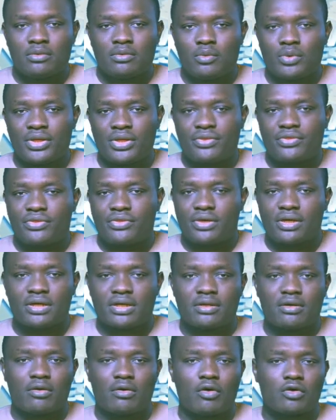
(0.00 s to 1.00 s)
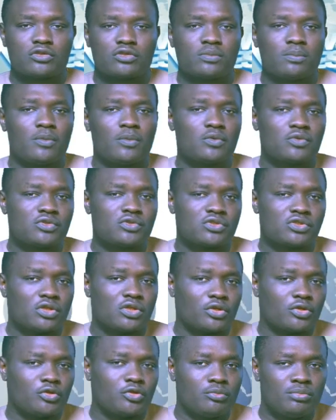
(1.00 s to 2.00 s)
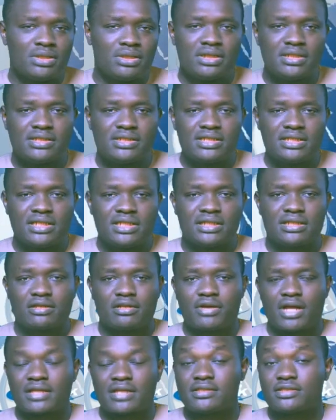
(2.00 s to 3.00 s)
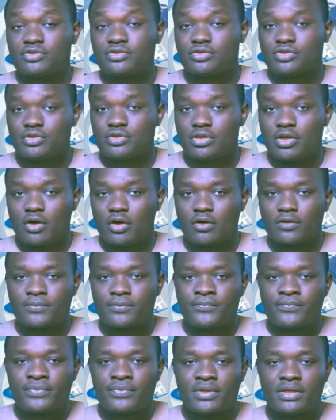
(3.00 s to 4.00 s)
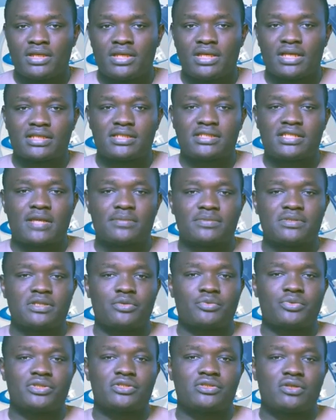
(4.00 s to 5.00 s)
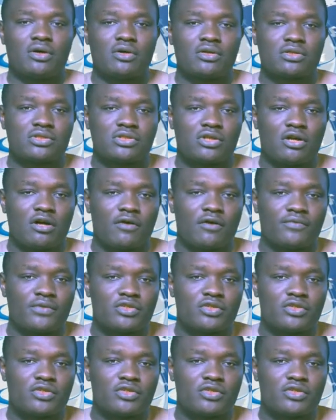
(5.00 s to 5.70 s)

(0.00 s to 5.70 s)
with uh, utmost uh, humility and gratitude to God, he accepts the results of the